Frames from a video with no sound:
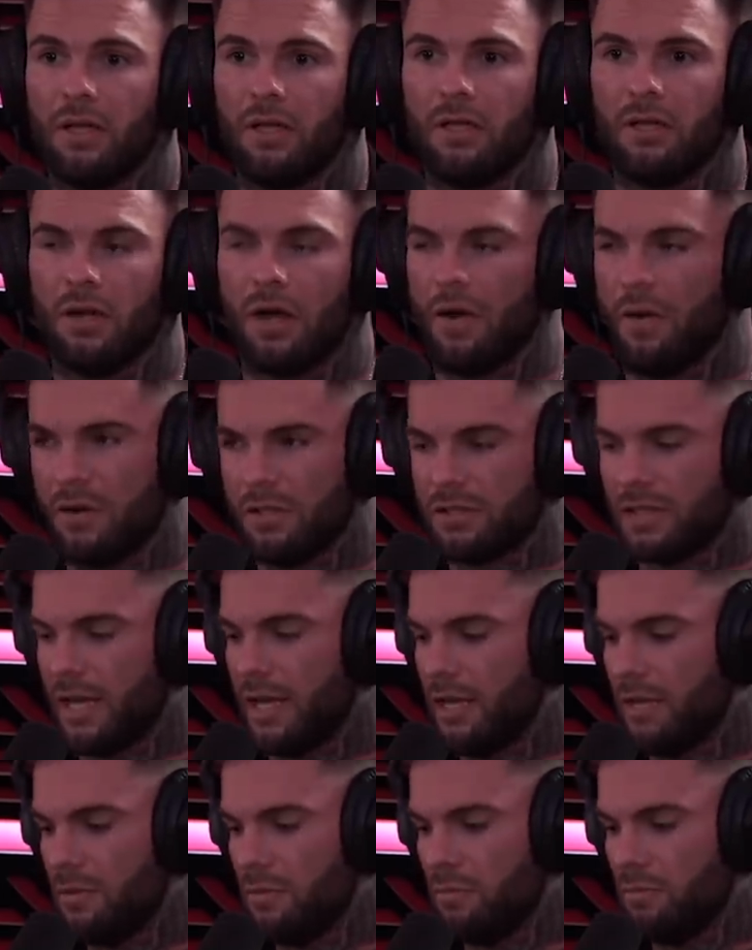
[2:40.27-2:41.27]
You know, I always
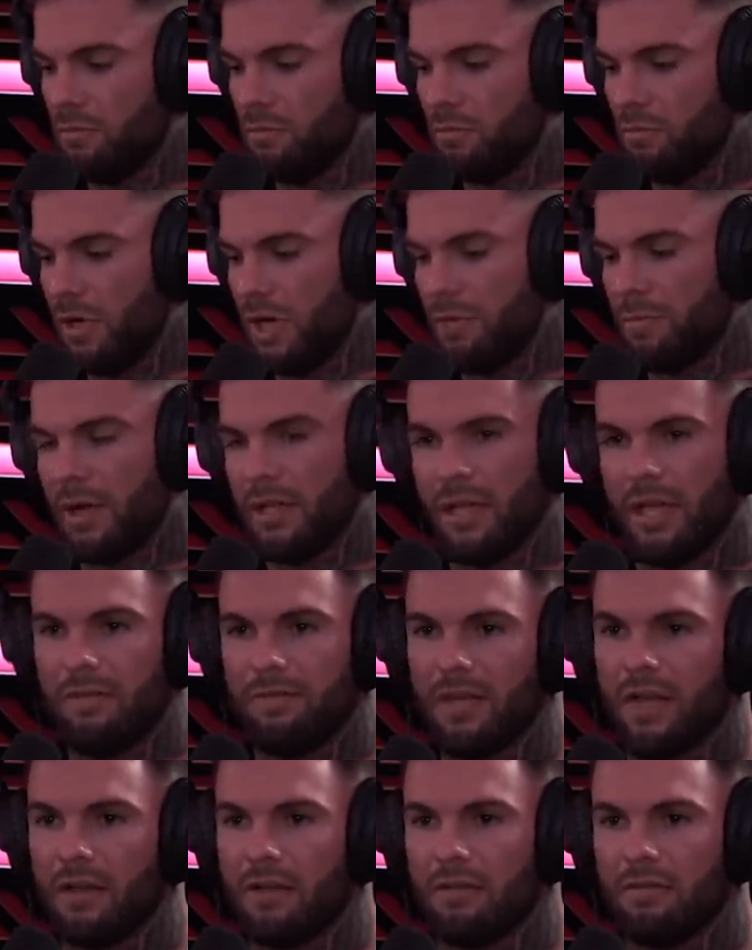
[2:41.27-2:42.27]
kind of break my
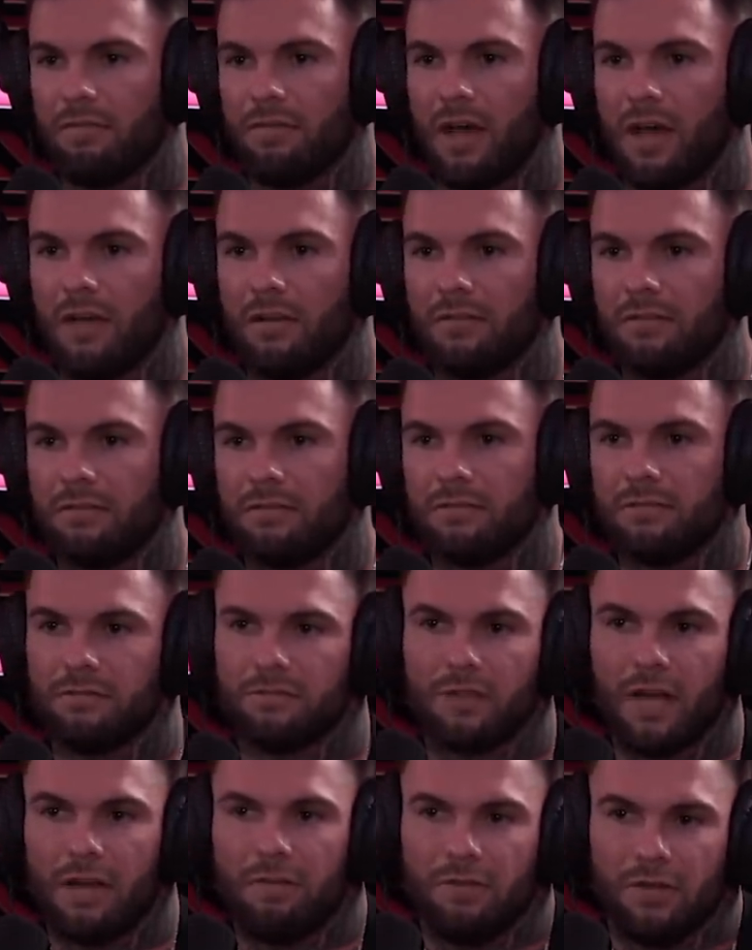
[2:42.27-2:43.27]
life down to five
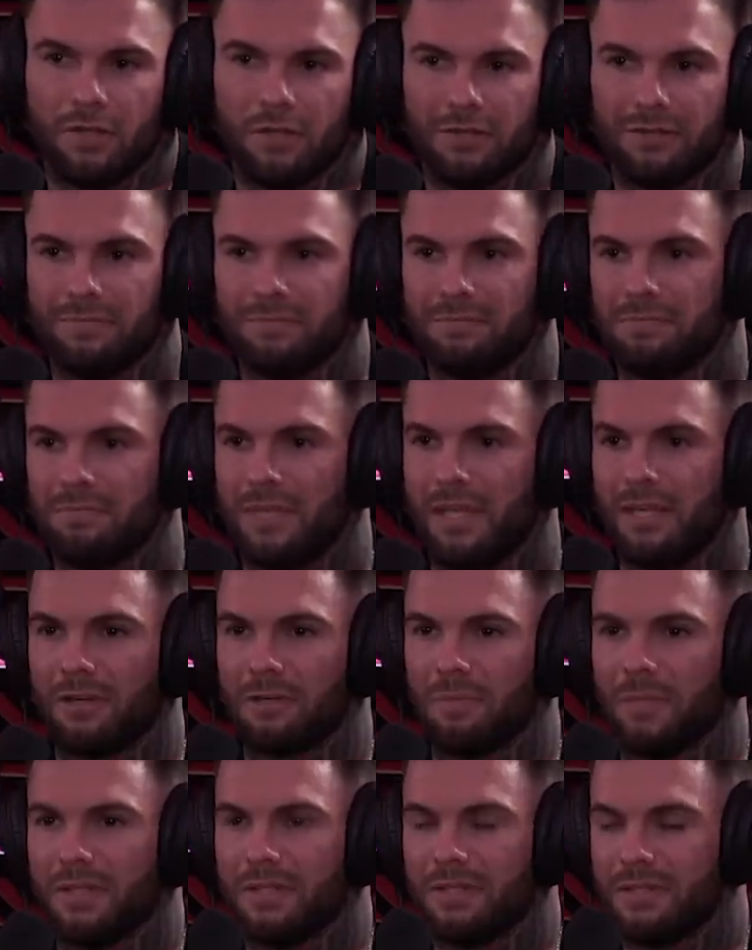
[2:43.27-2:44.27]
five year
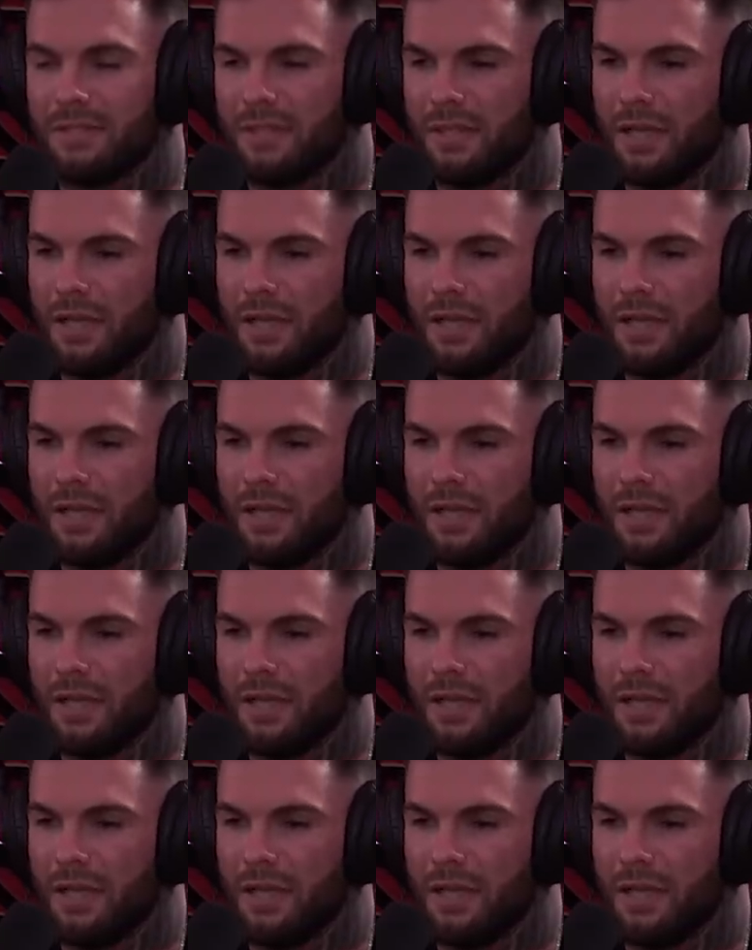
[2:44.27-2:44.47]
increments.